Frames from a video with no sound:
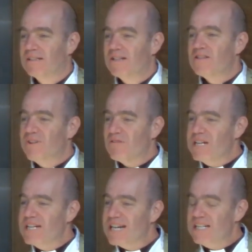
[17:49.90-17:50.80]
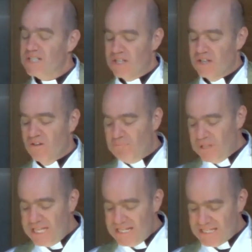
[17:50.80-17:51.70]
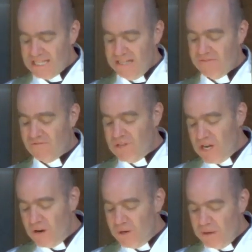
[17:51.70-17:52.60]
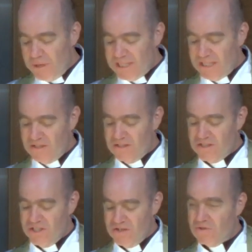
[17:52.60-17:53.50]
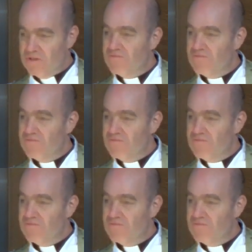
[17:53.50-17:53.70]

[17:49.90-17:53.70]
The very nature of being saved, of knowing we are God's children,